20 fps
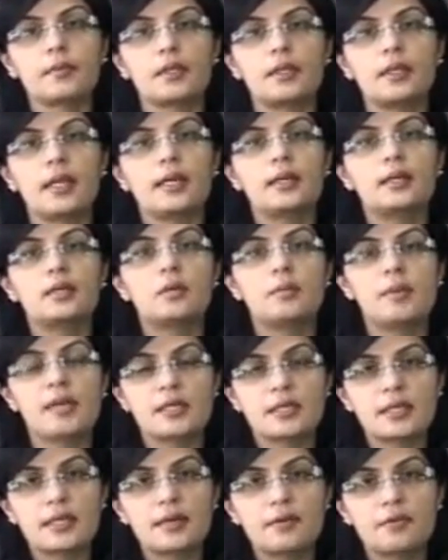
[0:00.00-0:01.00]
that
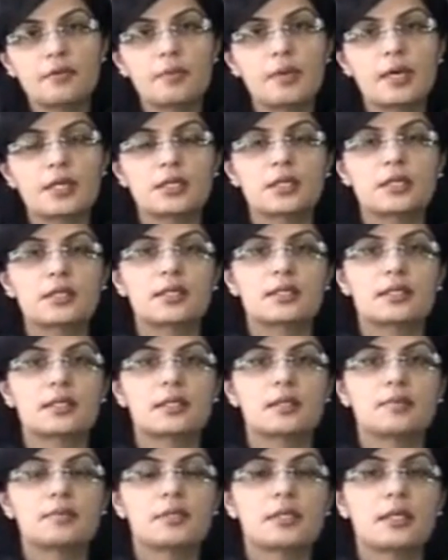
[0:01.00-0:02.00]
domestic information
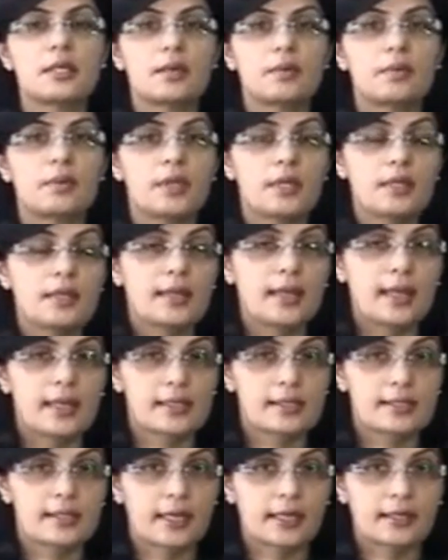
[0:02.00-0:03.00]
systems within the
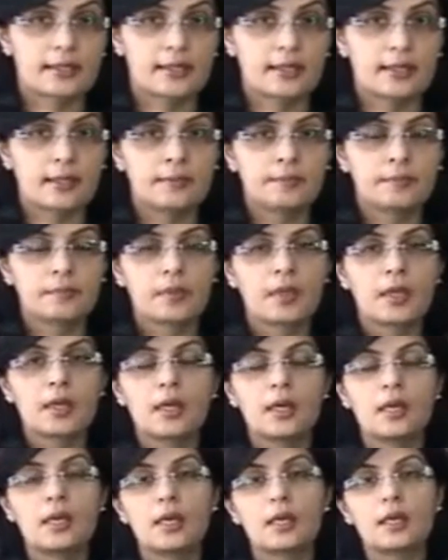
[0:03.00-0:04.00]
health sector
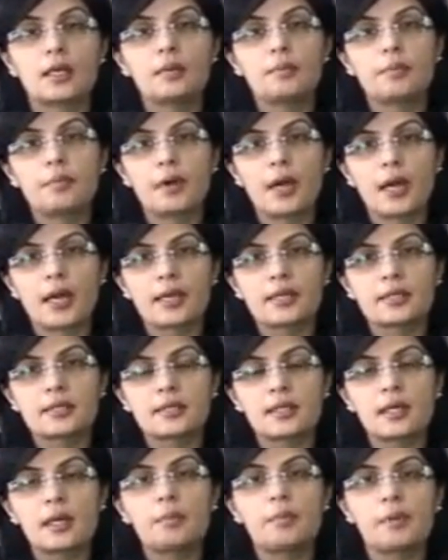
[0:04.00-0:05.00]

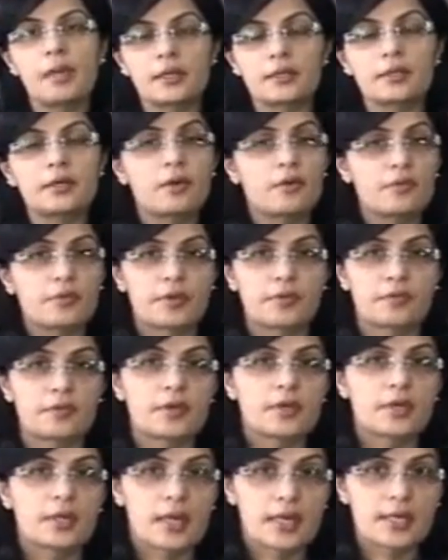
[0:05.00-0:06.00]
comprise a plethora of
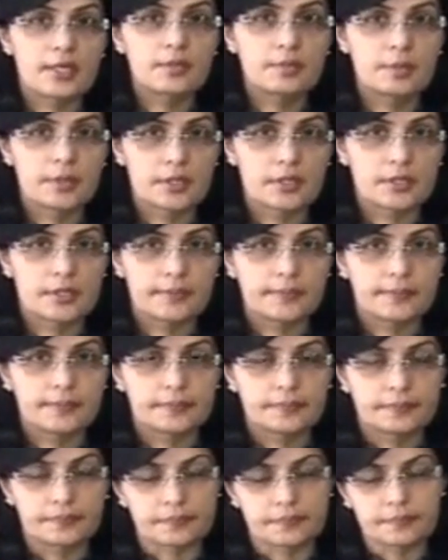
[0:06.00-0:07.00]
different arrangements.
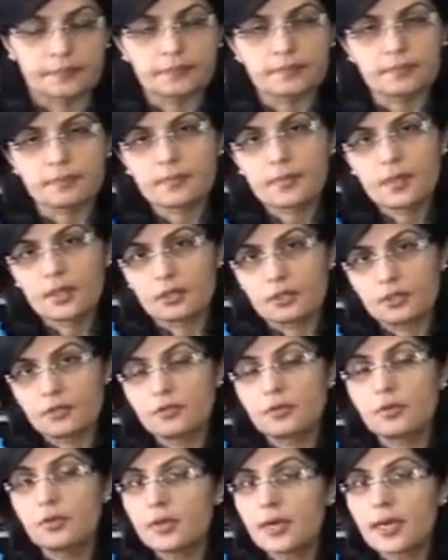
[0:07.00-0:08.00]
So
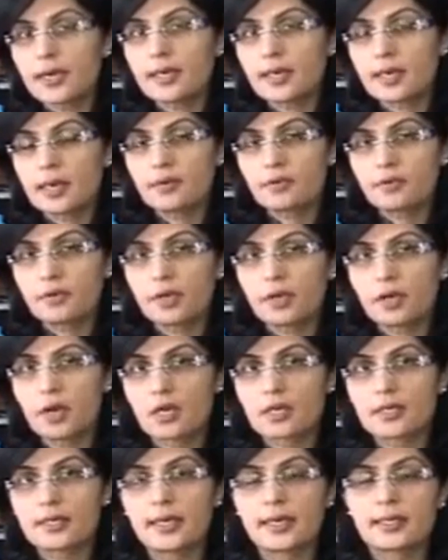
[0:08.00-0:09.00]
if you look at a country
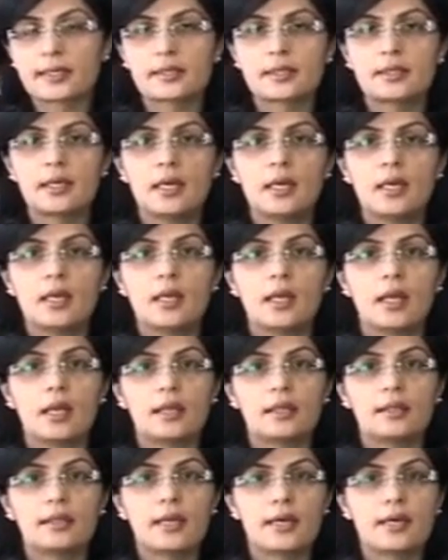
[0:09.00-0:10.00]
context,
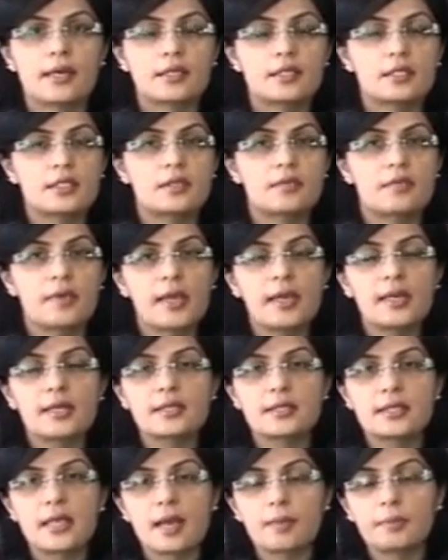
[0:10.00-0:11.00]
uh, there is
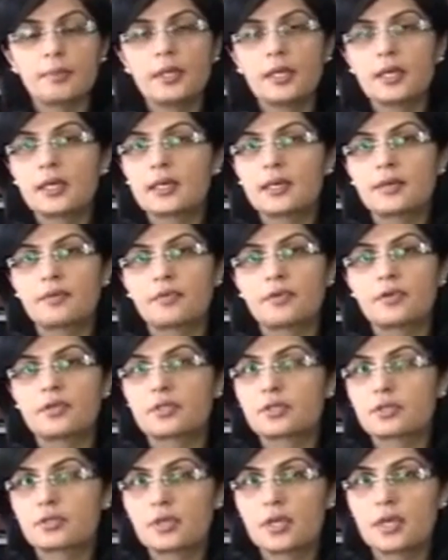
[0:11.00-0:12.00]
surveillance happening in
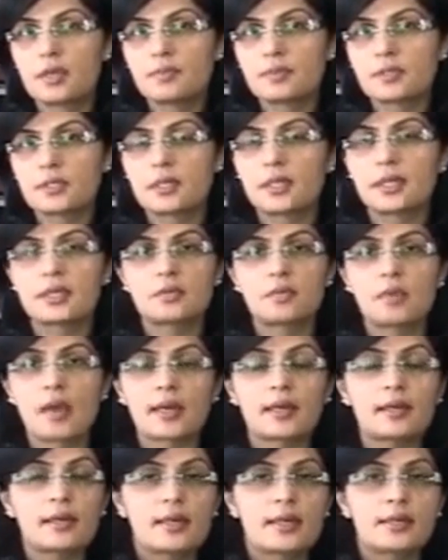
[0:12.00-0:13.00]
different streams, there's
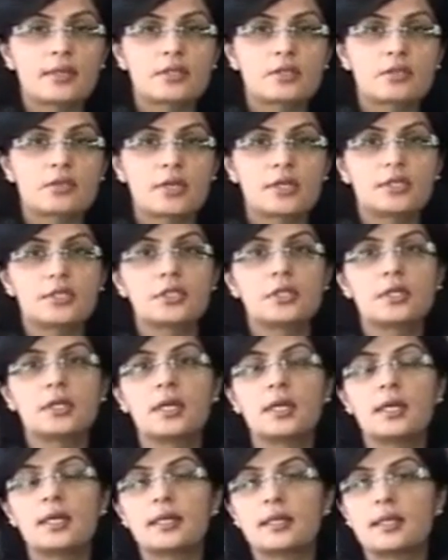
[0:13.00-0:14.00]
vital
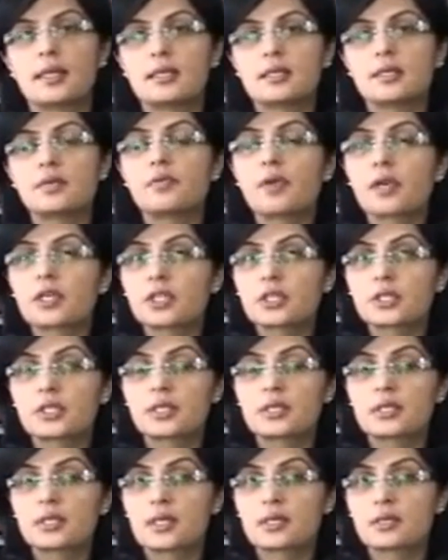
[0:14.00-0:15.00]
registration, there's infectious
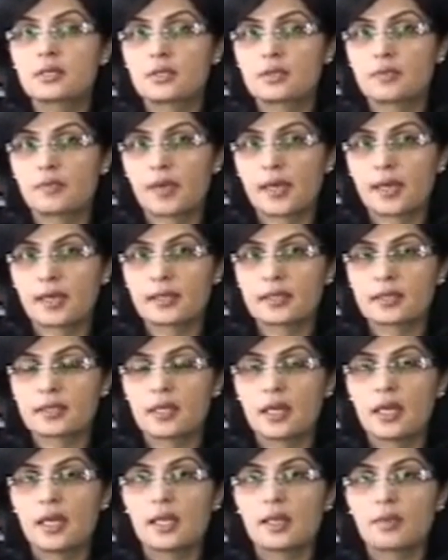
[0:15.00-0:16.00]
disease
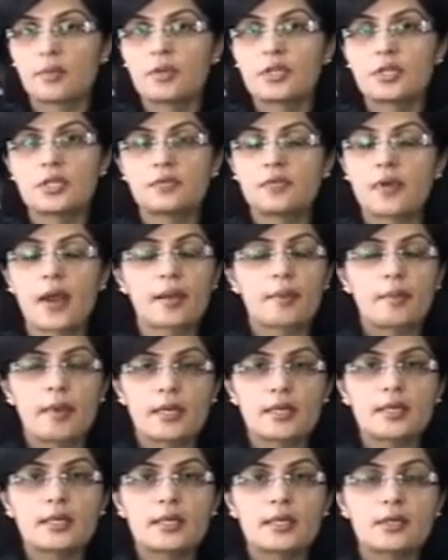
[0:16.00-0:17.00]
surveillance, which is
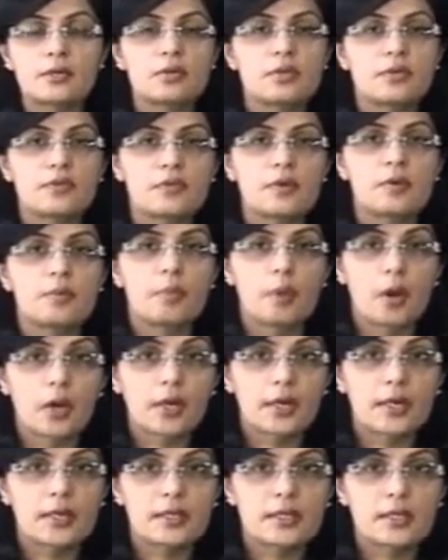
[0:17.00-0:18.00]
fragmented into different
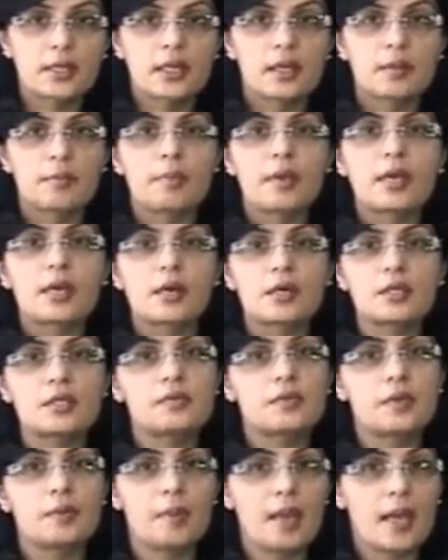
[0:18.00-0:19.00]
pockets because
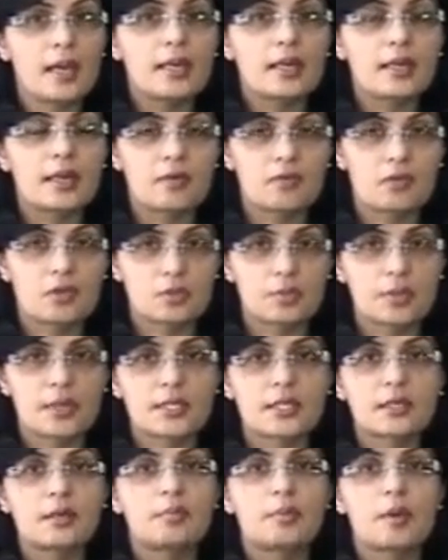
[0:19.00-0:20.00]
of the manner in which
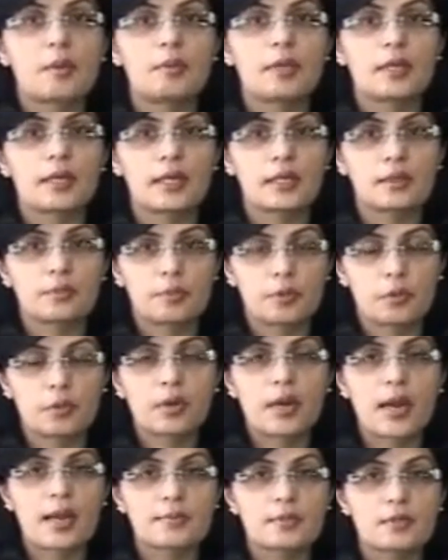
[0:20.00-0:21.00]
vertical public health
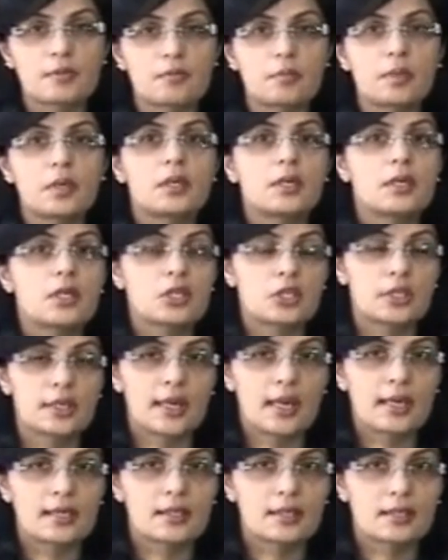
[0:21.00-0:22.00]
programs have been
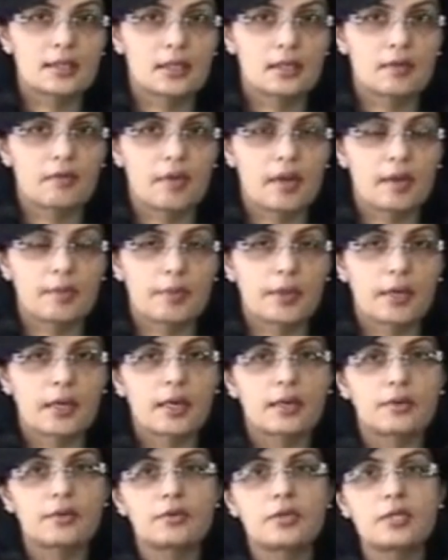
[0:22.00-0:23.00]
initialized in the developing
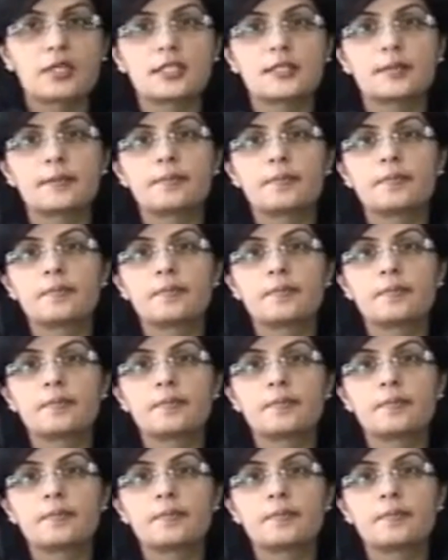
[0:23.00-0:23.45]
countries.